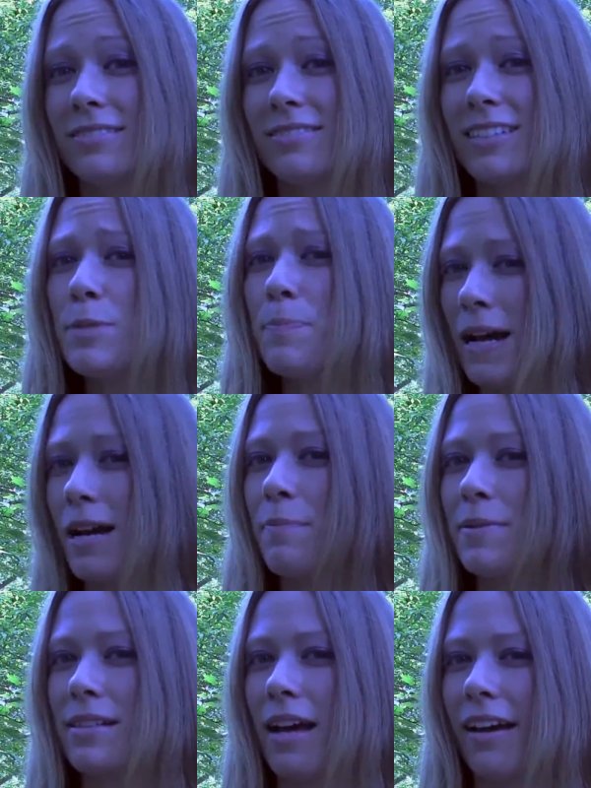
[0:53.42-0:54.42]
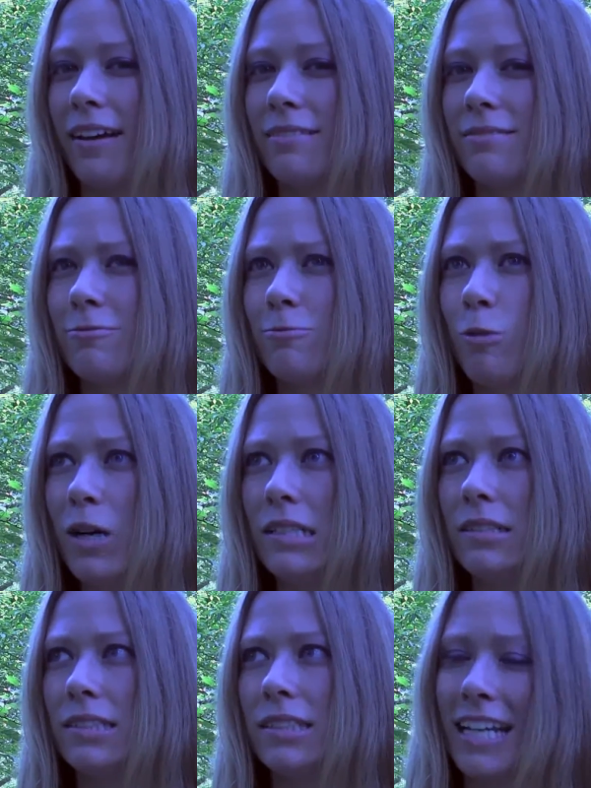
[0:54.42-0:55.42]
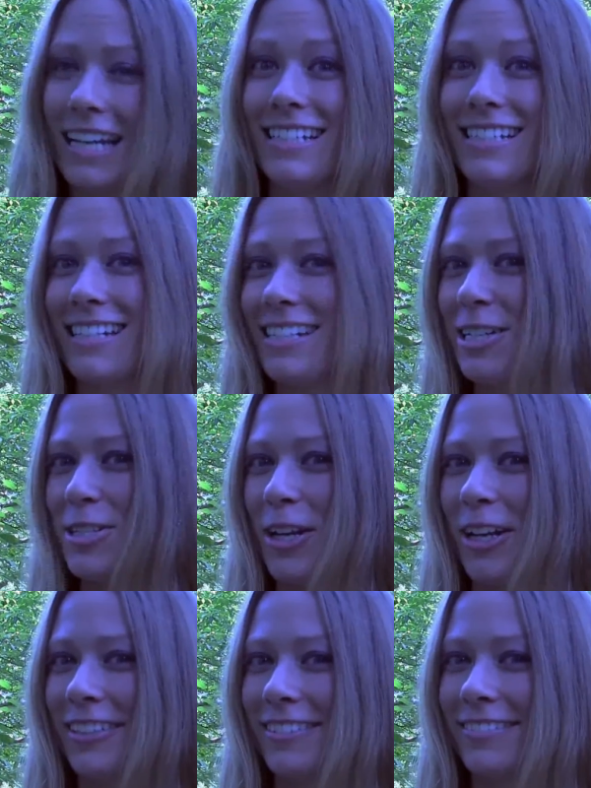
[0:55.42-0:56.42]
let's back up a second. What is addiction?